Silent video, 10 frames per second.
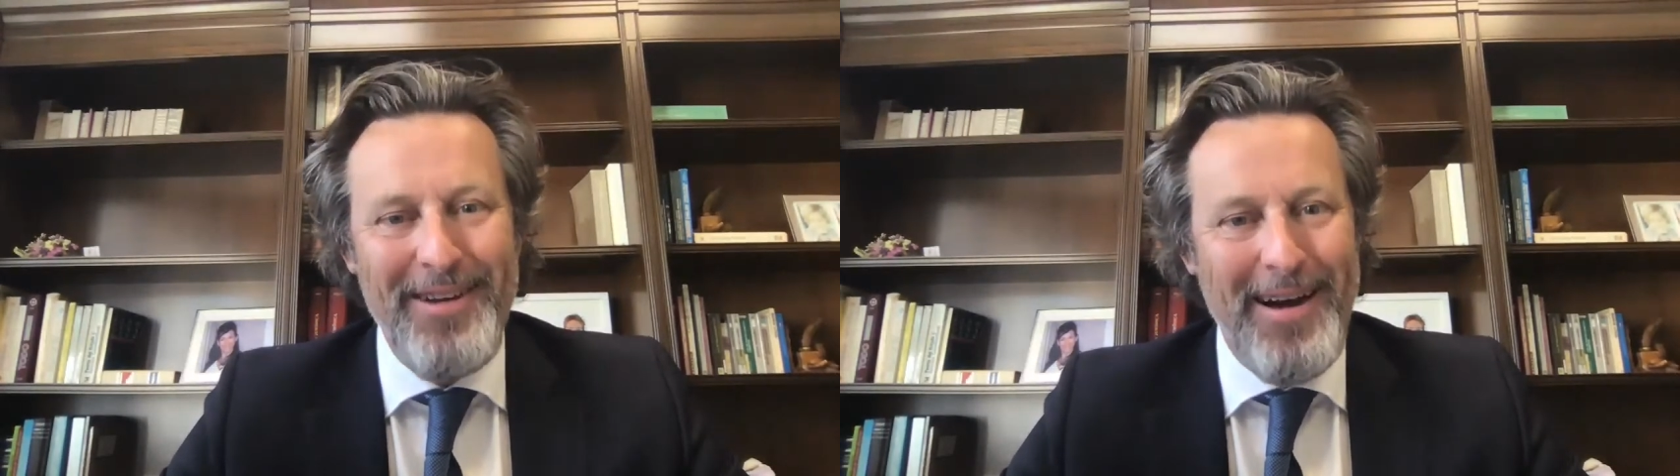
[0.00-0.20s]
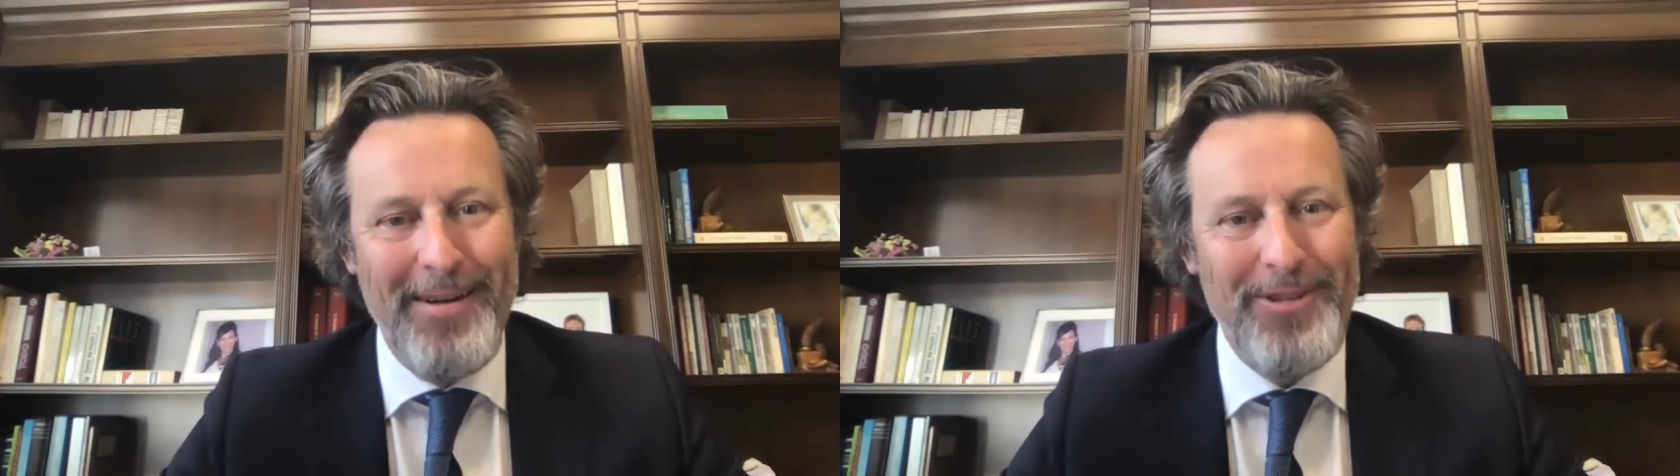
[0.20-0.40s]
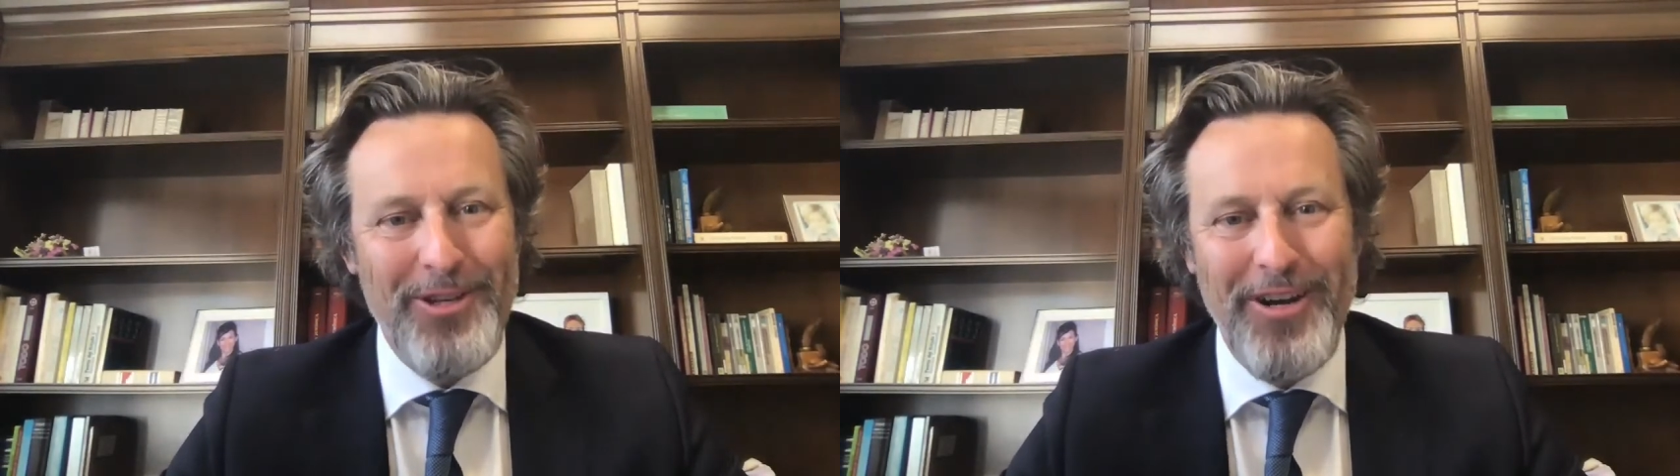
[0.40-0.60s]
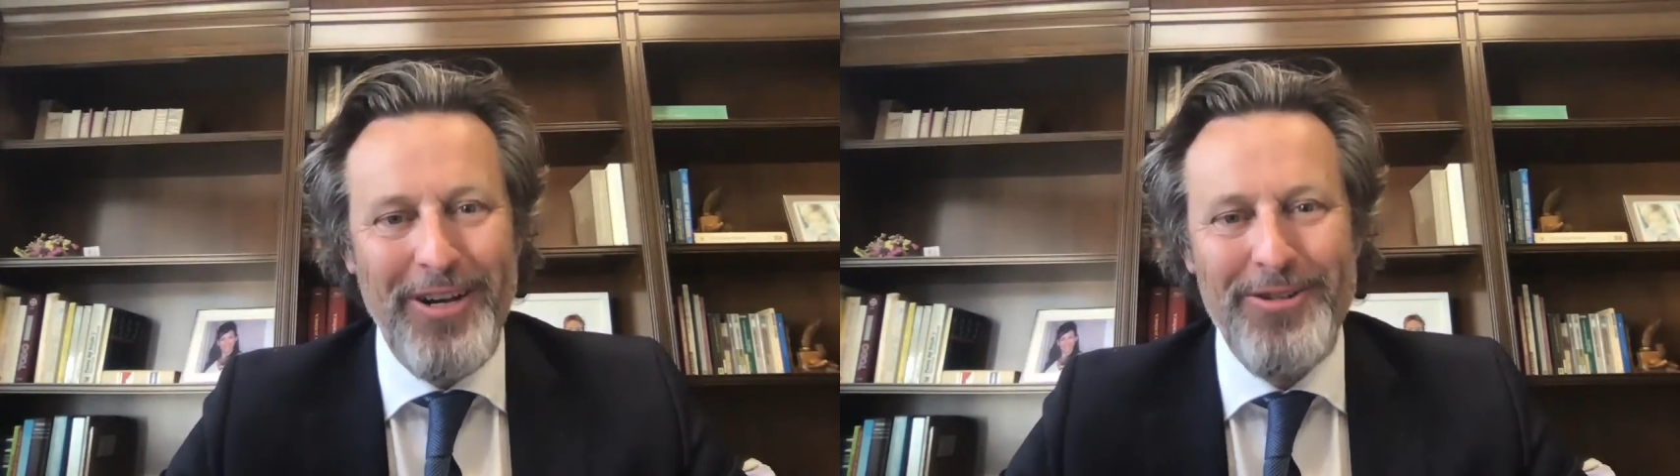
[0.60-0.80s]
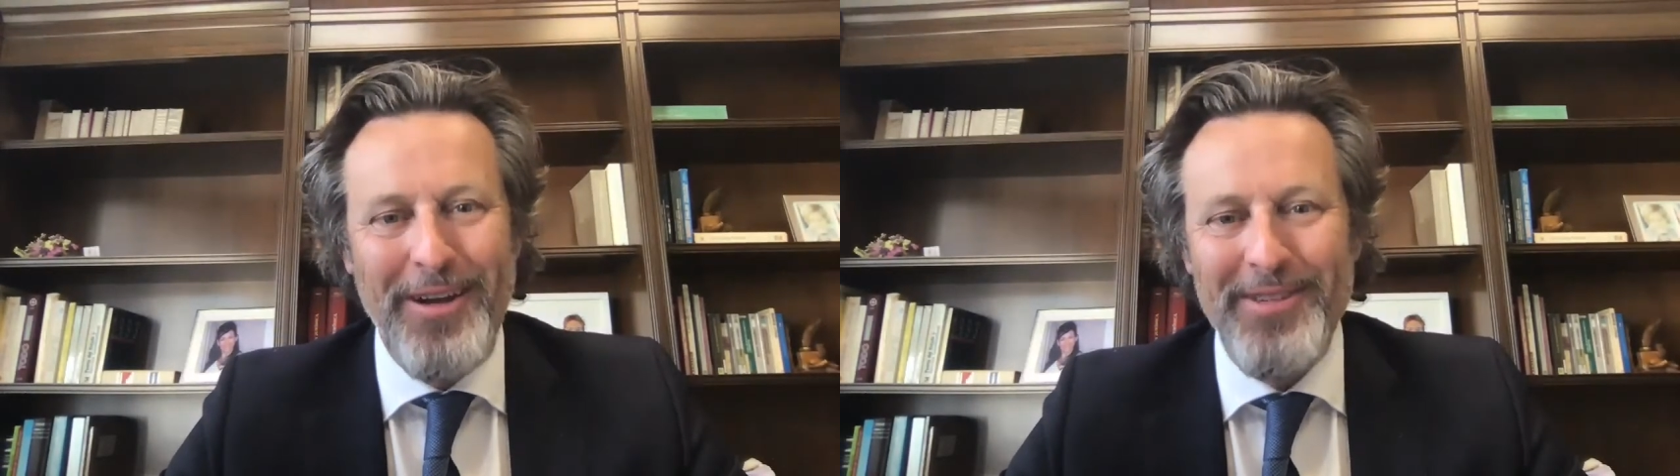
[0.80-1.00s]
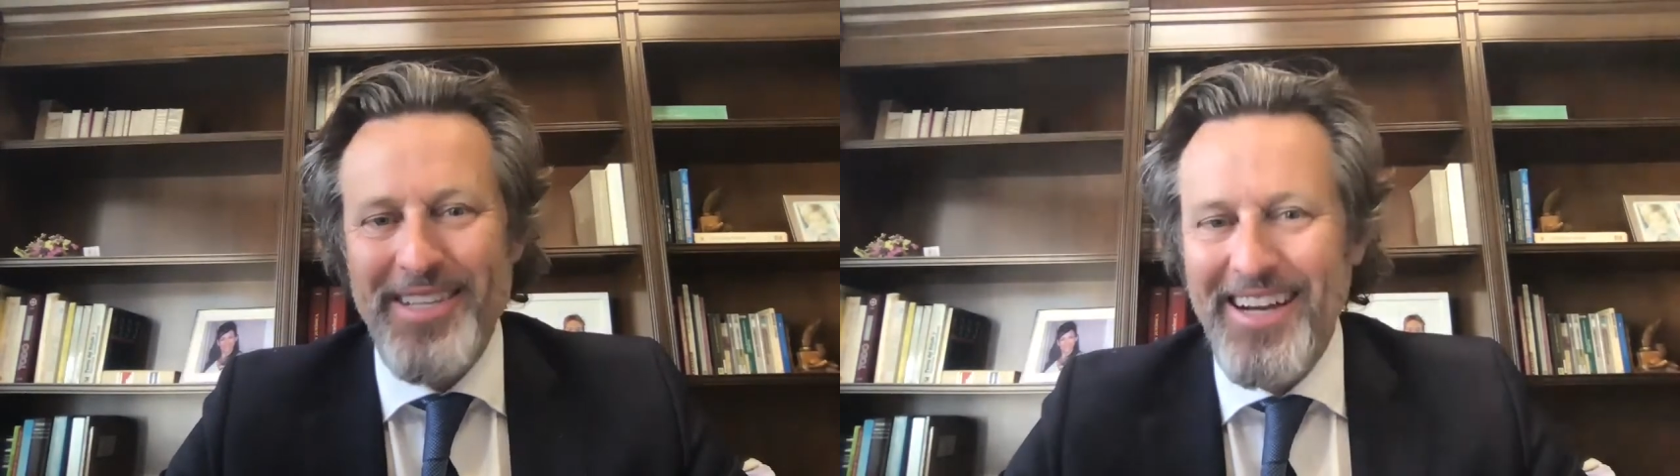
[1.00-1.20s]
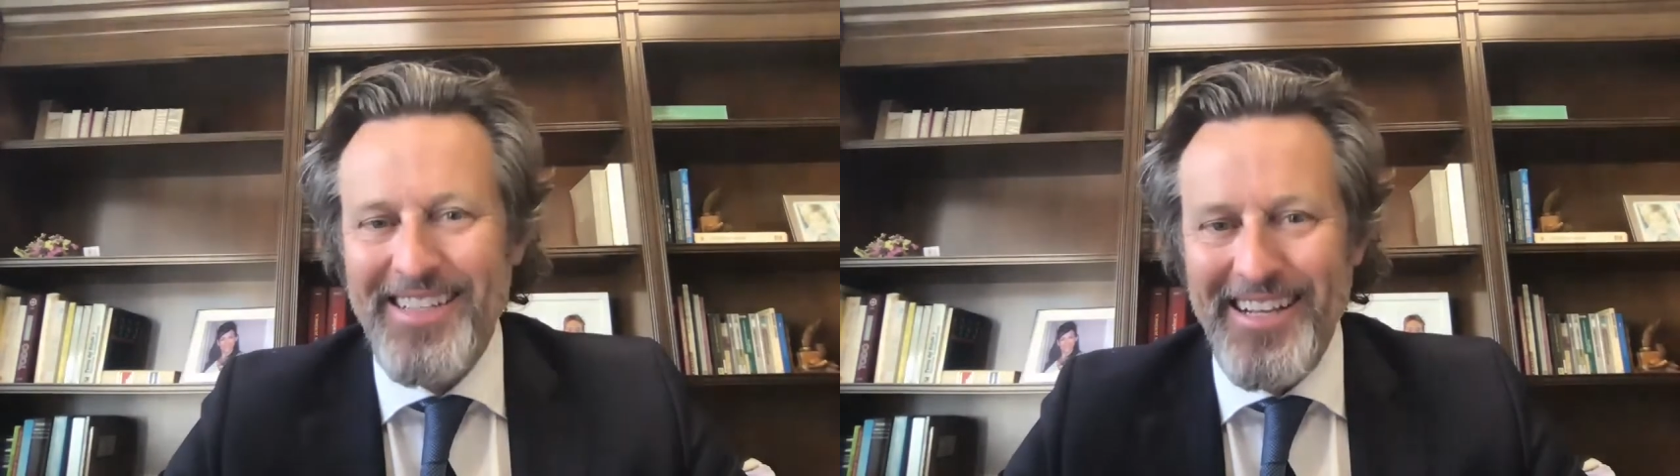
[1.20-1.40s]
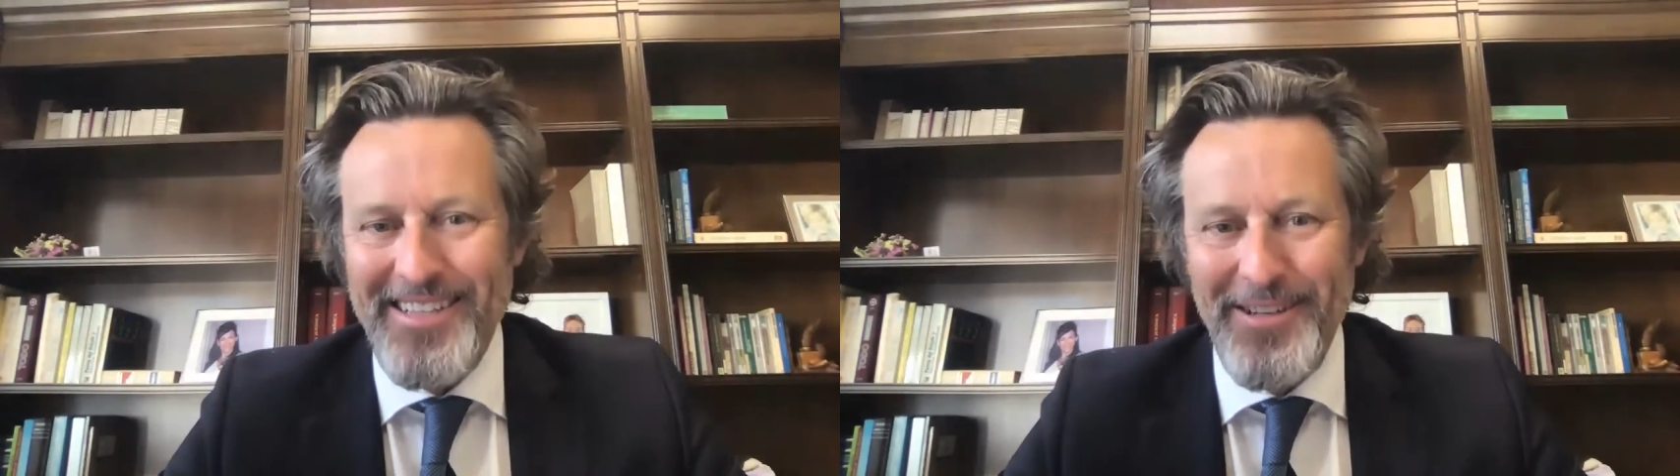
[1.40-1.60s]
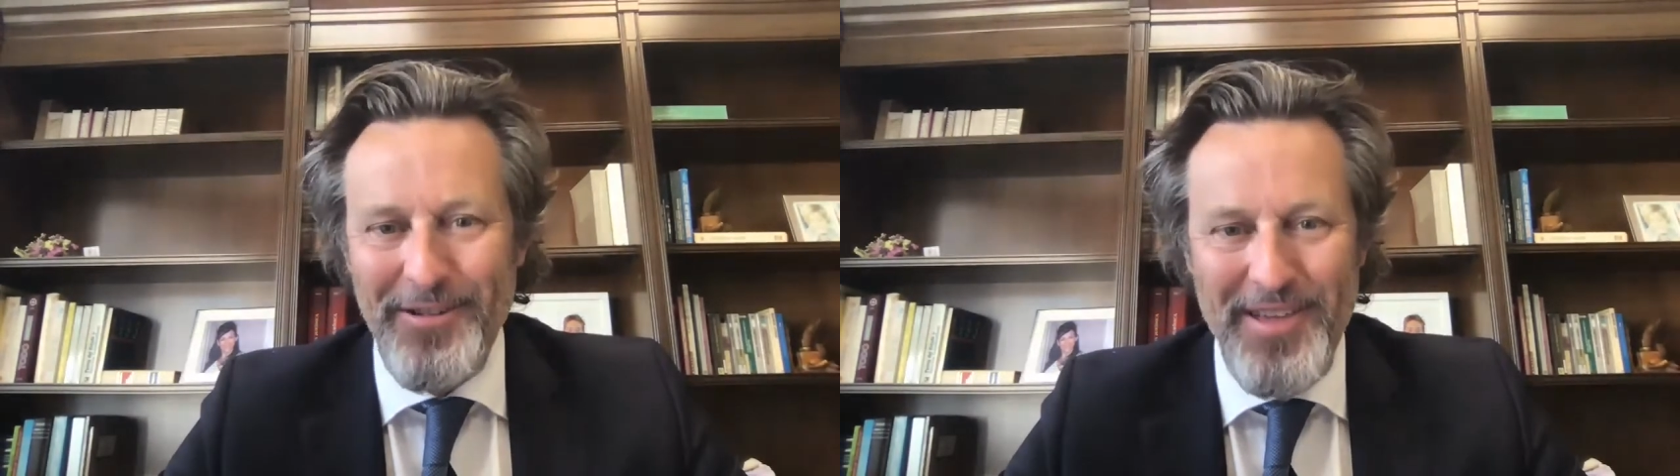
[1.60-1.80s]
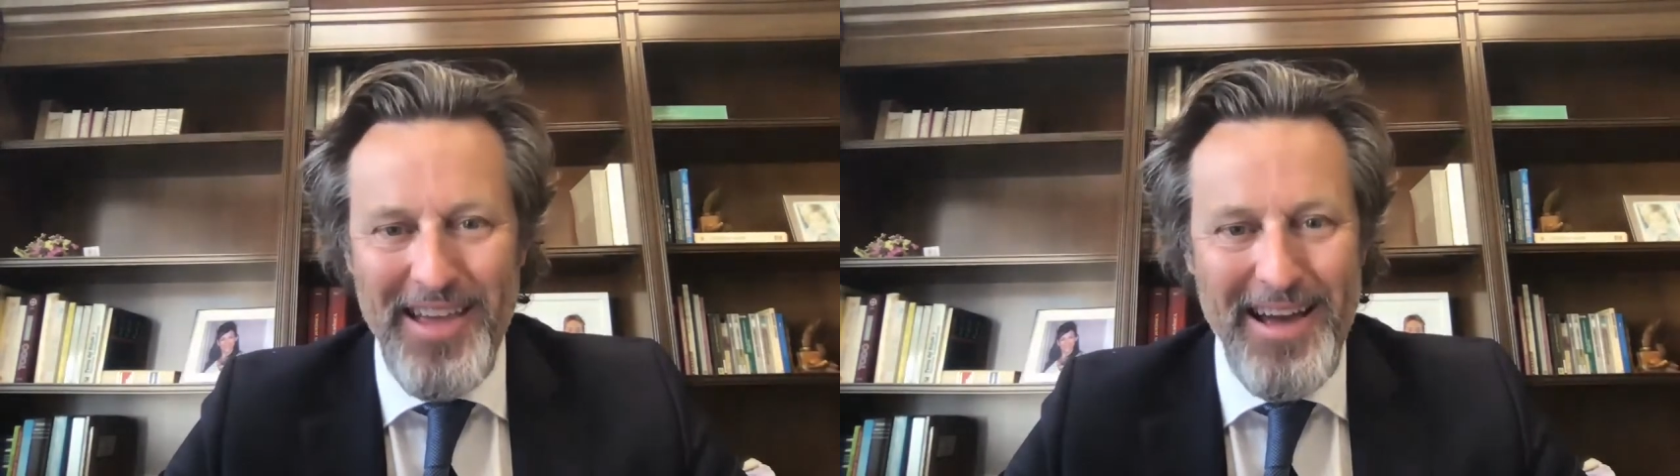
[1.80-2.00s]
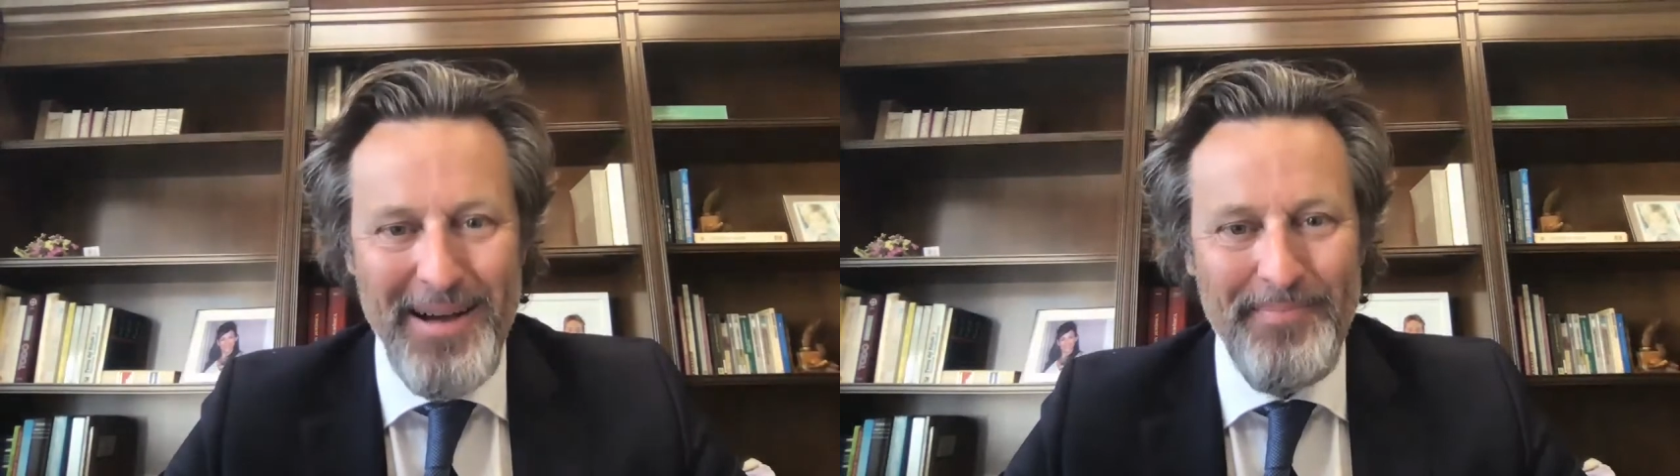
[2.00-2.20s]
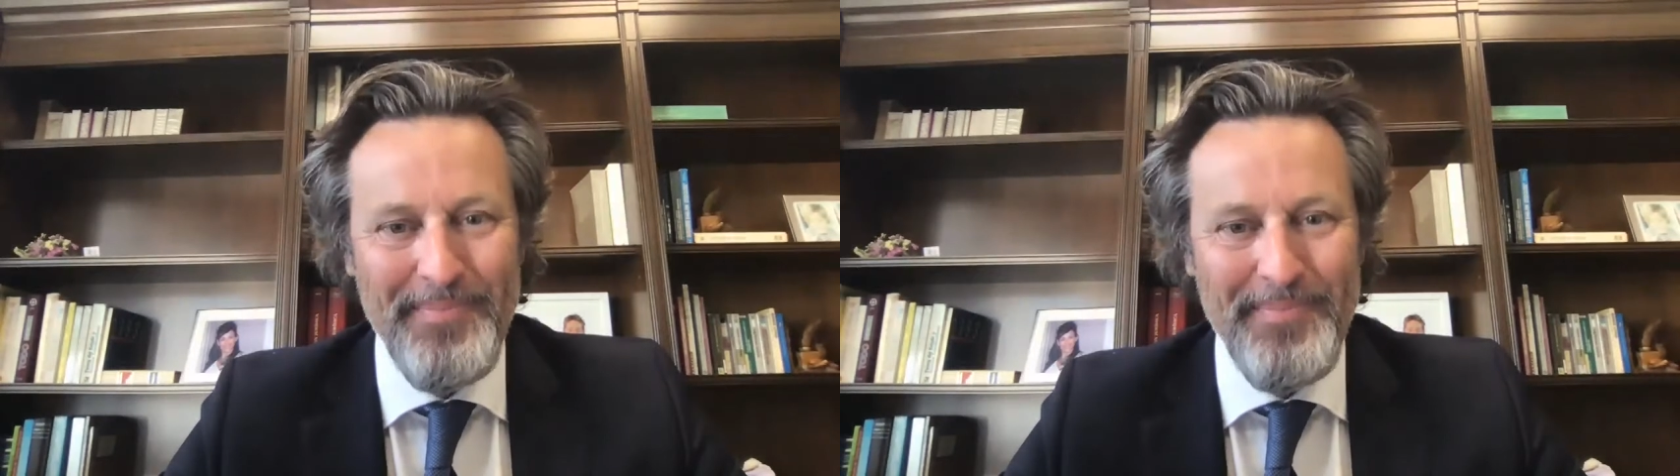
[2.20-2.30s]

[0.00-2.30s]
I'm just trying to advertise Andalucía.